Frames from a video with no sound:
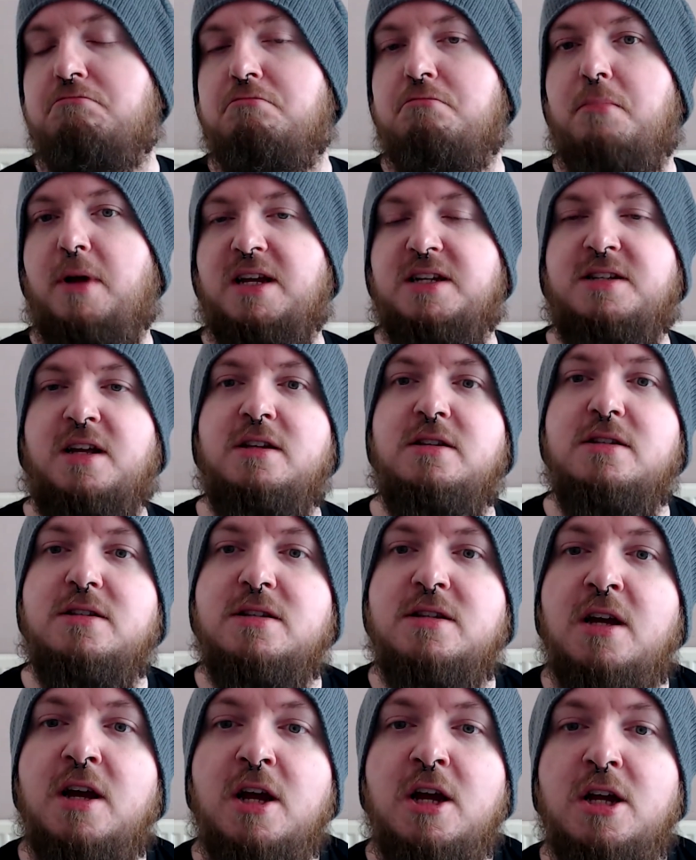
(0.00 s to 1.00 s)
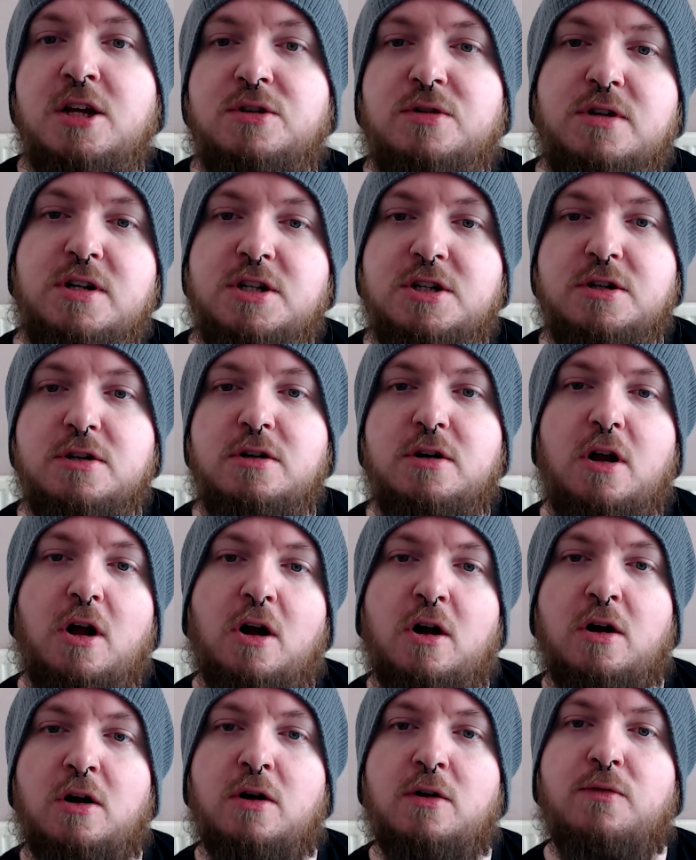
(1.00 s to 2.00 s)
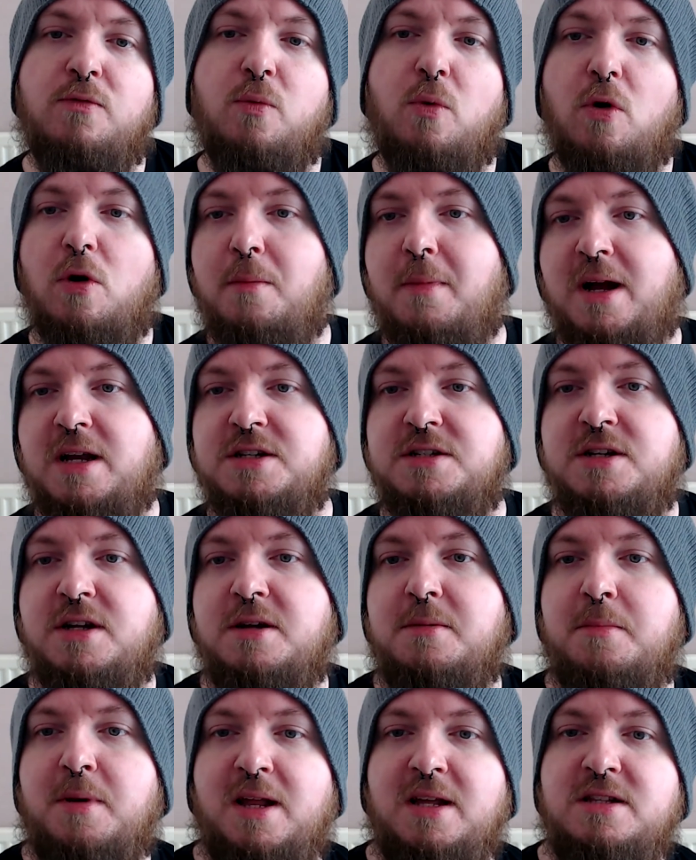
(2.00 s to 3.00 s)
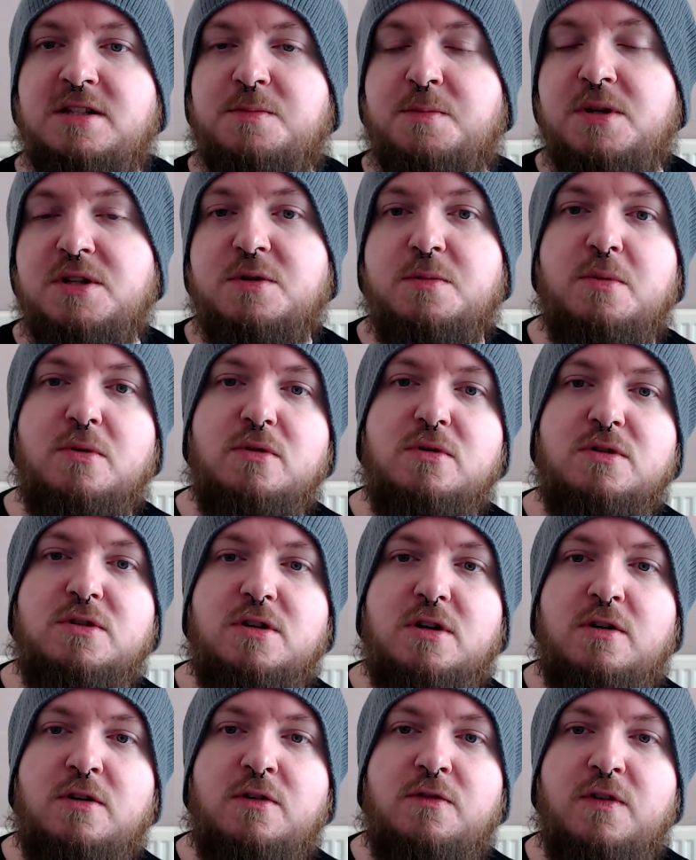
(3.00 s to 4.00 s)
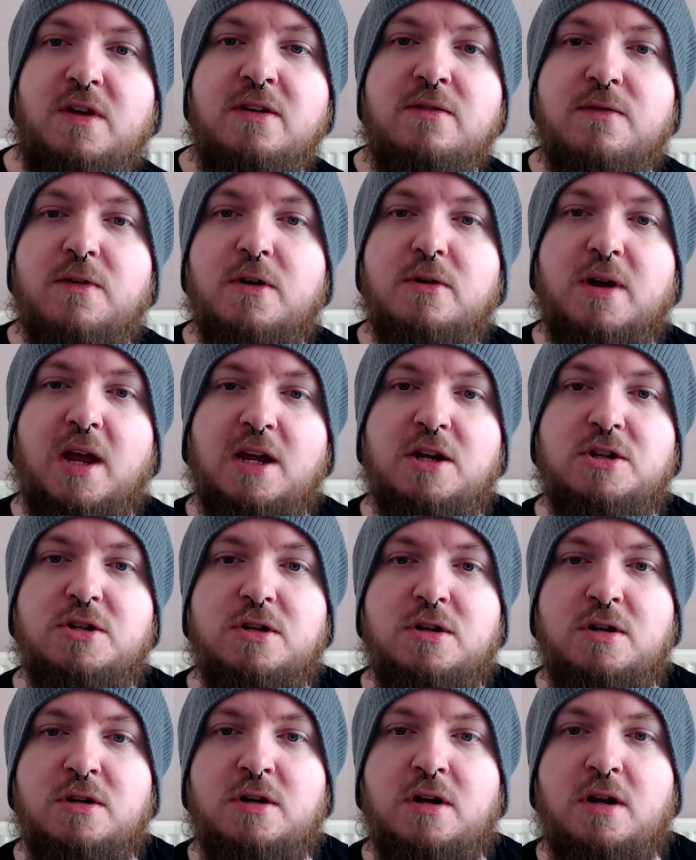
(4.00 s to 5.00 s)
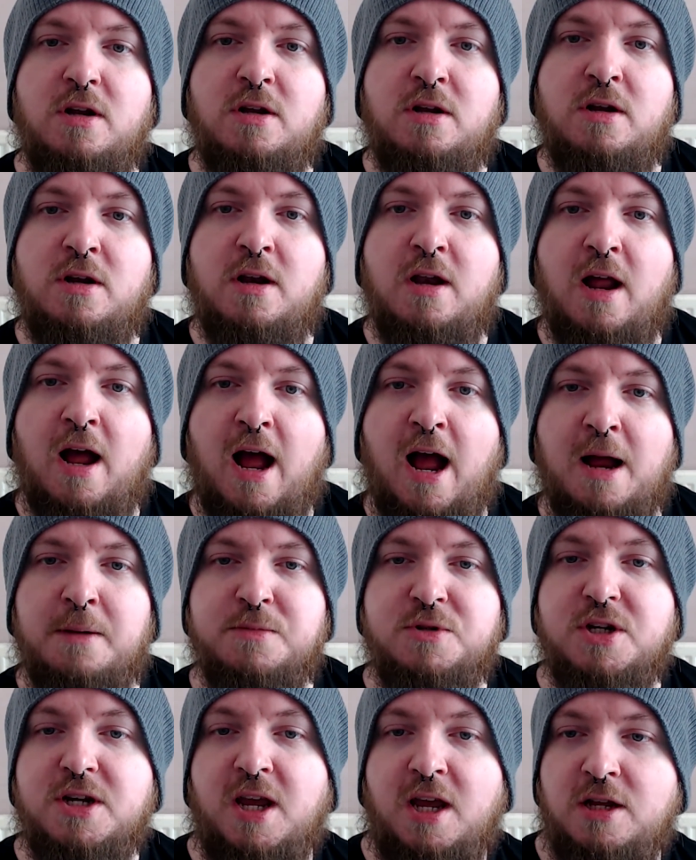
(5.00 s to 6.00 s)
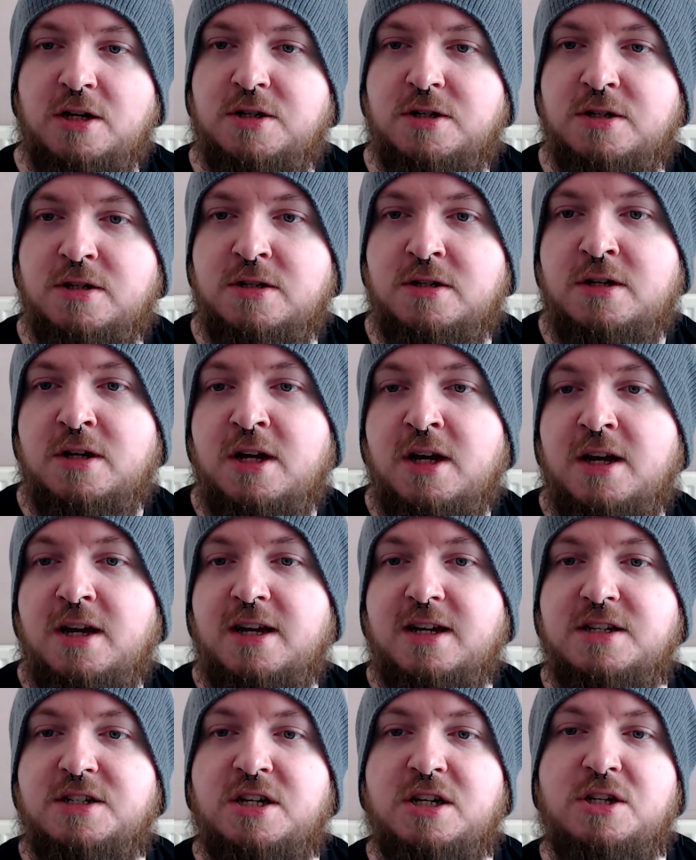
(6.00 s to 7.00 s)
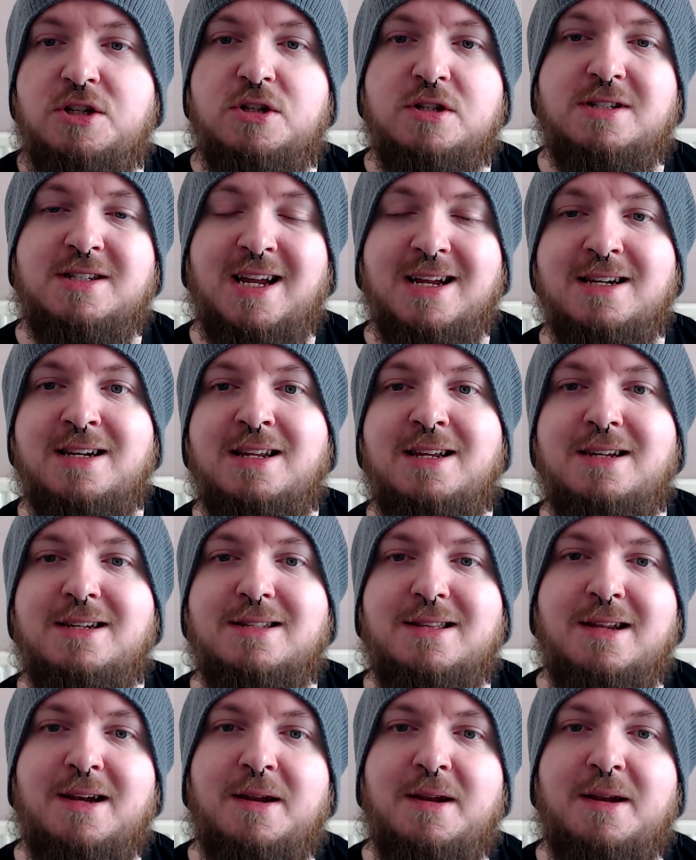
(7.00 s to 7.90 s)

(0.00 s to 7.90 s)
Makes sense. Tradition of War Magic blends principles of invocation and abjuration. It teaches techniques that